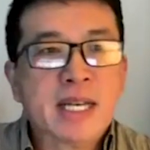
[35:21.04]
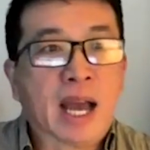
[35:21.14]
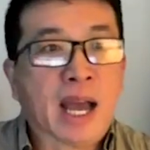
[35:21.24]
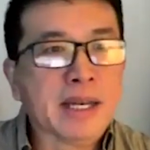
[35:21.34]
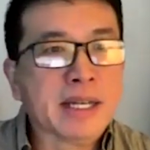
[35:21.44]

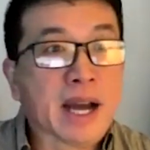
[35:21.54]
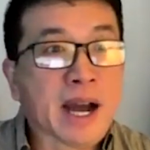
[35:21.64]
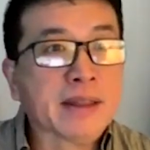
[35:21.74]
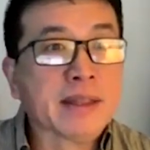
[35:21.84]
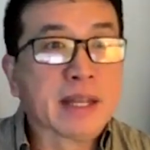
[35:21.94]
And
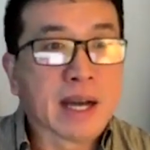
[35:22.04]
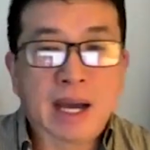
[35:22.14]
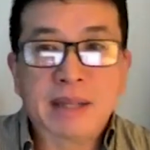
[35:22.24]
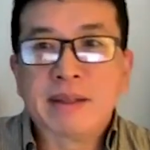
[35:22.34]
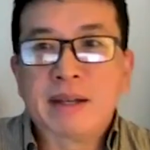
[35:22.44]
on
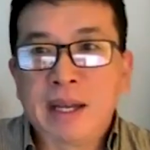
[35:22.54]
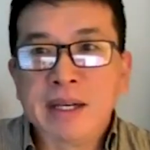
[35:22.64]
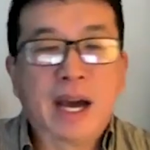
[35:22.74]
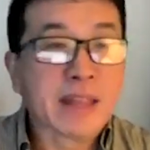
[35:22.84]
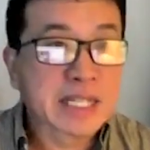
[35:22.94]

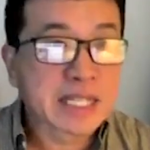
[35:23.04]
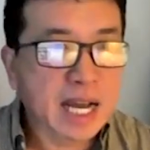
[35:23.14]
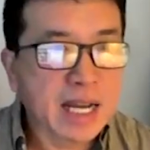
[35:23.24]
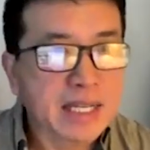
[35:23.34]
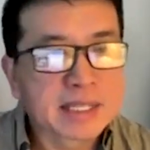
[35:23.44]
the
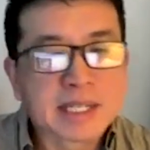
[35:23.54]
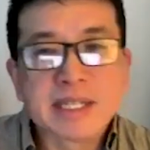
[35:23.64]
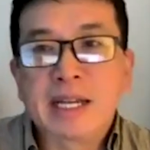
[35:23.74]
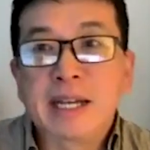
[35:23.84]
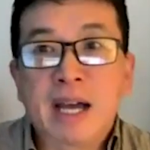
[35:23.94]
science and
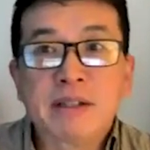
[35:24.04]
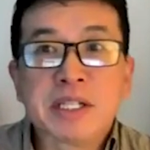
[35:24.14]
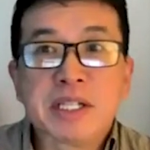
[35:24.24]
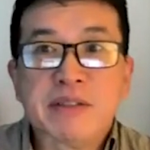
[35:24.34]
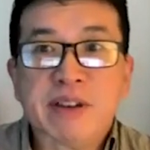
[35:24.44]
technology
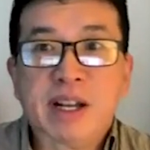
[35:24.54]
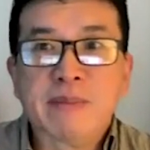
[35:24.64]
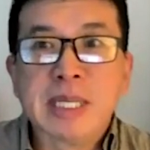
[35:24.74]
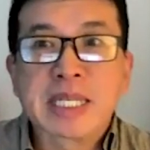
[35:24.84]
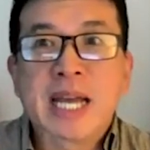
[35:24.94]

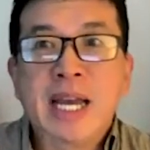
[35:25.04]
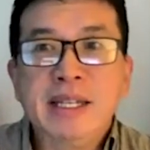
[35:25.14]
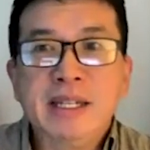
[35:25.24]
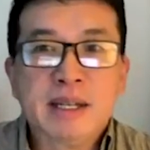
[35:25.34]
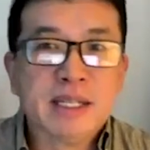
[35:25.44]
development
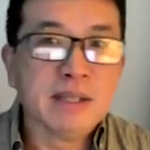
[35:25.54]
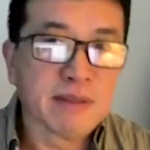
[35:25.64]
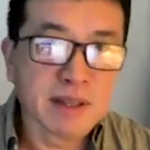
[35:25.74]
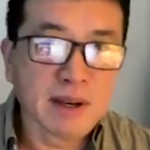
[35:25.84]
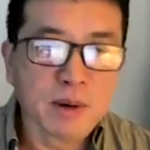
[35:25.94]
side,
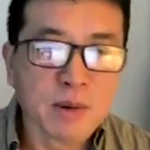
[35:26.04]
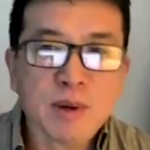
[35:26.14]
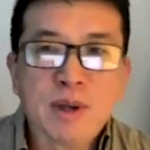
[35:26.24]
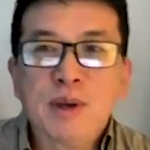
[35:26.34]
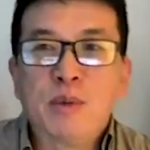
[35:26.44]
even though
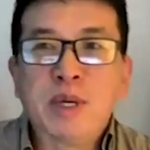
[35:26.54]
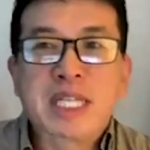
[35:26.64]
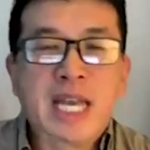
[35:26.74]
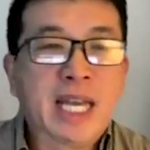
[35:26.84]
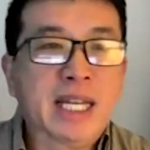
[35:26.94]
we
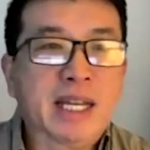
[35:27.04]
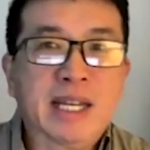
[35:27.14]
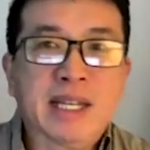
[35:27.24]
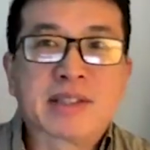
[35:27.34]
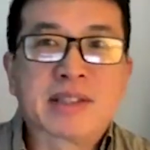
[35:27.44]
said
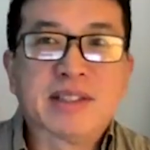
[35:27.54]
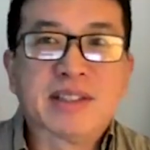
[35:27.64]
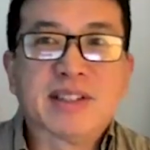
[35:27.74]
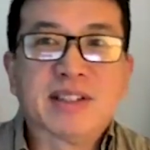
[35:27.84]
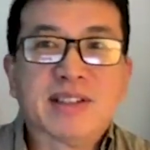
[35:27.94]

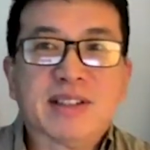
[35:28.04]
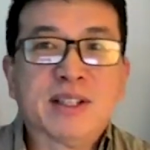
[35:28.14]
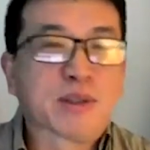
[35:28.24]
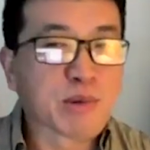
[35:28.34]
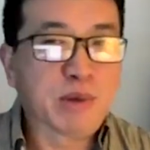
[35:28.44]

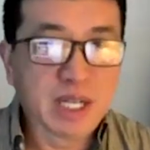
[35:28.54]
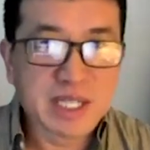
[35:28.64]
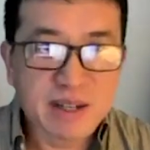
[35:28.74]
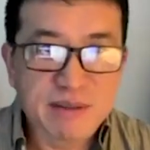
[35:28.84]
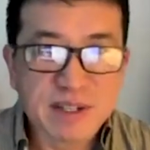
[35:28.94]
it's
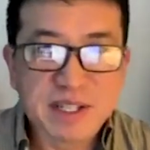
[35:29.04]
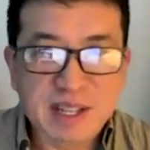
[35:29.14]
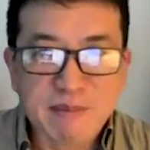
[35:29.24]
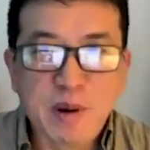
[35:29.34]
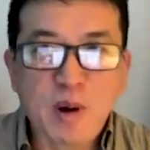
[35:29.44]
relatively
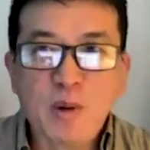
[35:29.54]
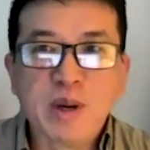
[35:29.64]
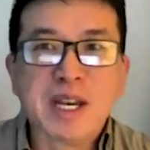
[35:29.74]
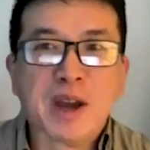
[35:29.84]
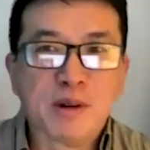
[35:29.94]
simple, we
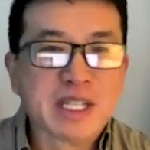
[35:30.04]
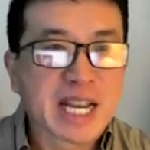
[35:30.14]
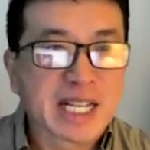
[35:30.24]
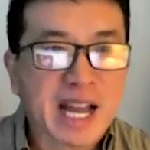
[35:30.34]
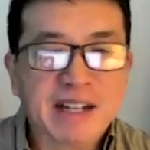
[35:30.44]
know the
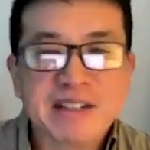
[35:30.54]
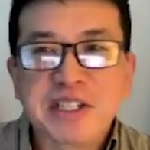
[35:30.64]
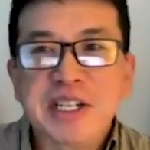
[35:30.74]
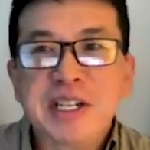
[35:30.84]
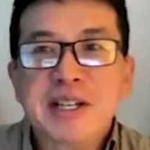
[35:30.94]

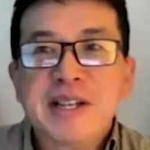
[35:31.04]
technology,